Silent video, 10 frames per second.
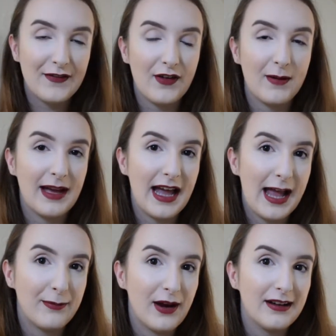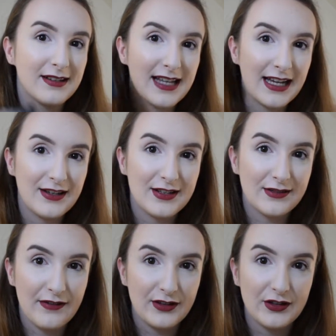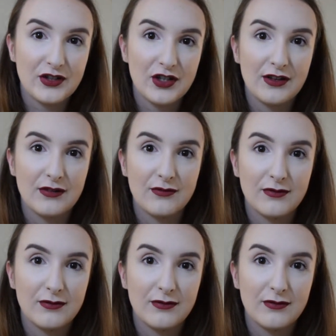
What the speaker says: For my eyebrows, I used the Revolution